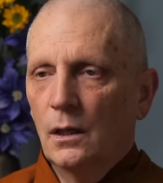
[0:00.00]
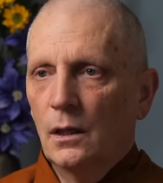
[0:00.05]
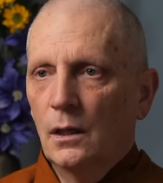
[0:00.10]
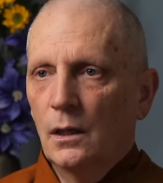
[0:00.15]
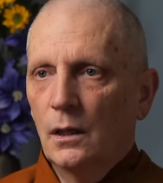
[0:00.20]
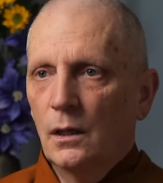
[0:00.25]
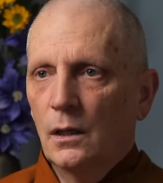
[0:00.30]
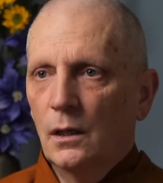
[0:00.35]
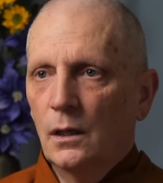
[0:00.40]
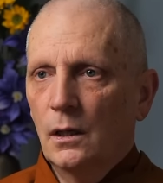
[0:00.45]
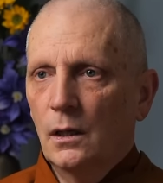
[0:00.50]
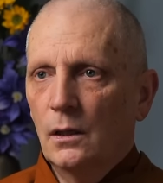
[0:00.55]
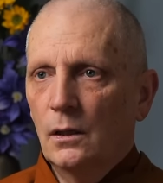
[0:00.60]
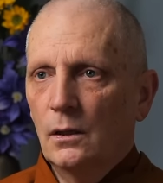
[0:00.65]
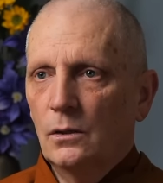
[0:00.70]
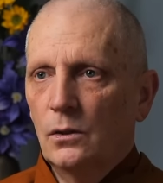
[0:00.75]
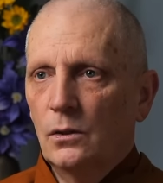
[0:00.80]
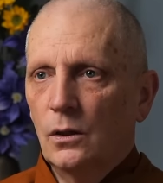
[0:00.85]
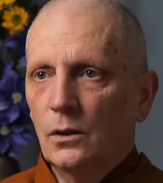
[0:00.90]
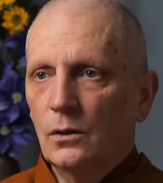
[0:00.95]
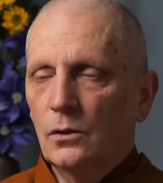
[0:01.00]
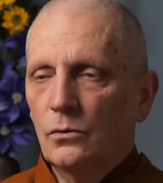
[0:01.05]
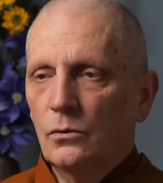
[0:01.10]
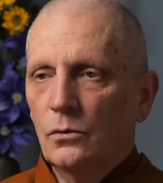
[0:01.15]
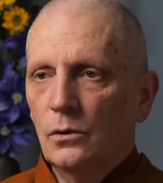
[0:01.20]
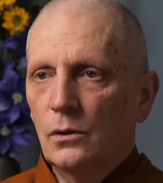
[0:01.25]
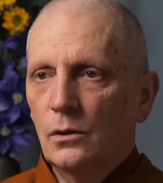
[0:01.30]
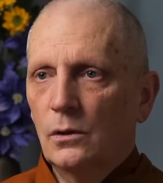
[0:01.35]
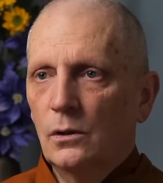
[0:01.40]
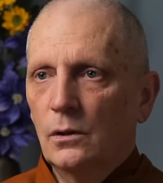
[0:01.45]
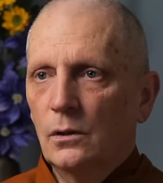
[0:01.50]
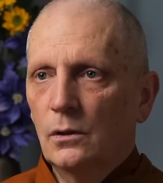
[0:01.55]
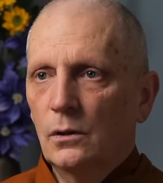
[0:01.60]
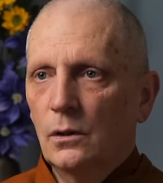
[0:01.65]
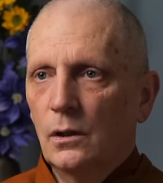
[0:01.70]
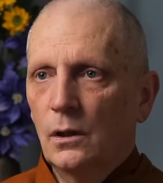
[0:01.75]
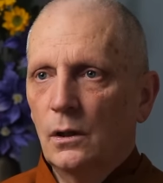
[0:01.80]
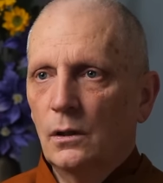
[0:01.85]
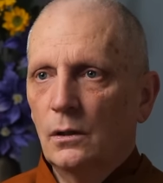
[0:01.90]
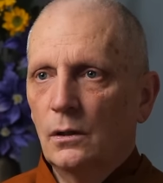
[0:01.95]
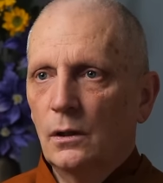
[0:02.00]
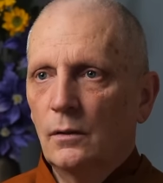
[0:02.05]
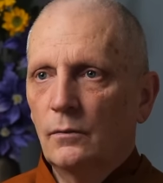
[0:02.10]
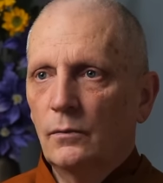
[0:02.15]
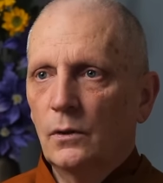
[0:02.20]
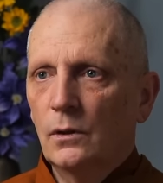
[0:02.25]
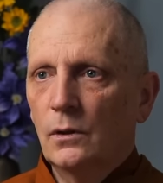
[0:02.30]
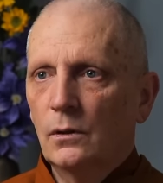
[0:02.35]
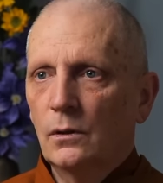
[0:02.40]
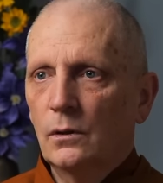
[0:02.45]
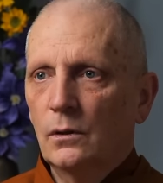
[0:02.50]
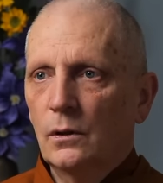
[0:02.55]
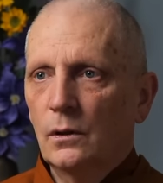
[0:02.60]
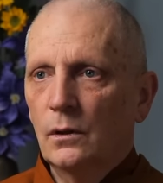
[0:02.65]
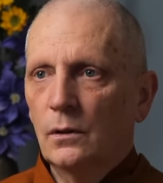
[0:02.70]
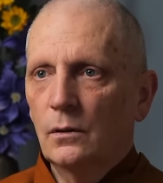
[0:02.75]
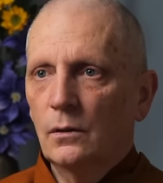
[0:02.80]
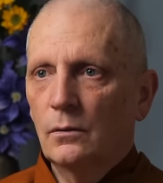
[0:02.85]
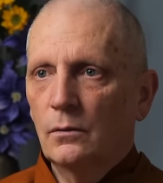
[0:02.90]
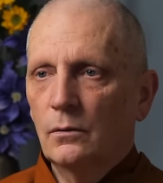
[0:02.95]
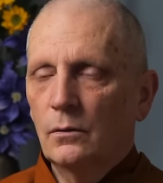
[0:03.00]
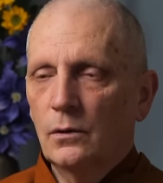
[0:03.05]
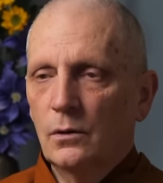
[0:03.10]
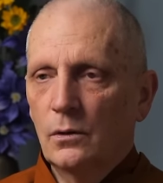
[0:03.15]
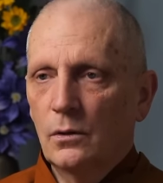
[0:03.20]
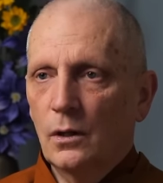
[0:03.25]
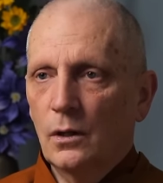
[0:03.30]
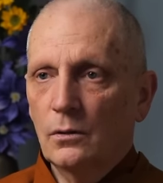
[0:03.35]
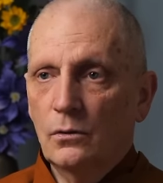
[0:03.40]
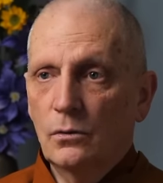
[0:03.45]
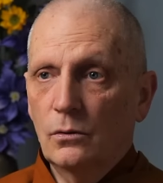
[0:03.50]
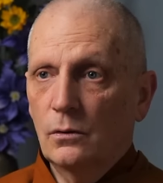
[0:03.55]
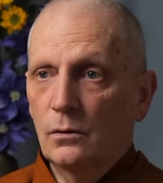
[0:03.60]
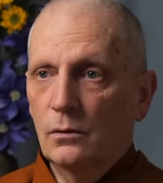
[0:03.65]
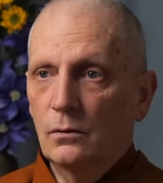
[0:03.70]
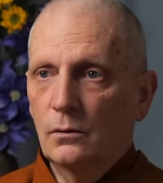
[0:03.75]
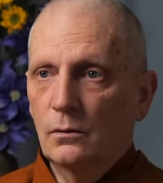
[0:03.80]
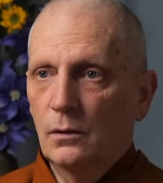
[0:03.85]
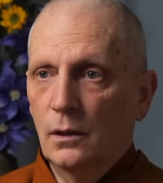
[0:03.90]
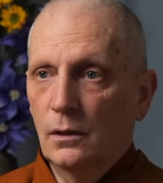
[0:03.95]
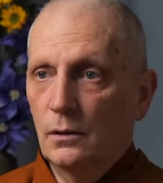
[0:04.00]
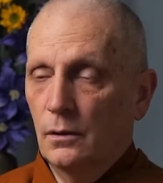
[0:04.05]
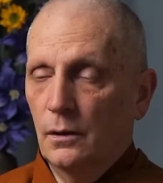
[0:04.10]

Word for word: He had a doctoral uh, level uh, doctoral uh,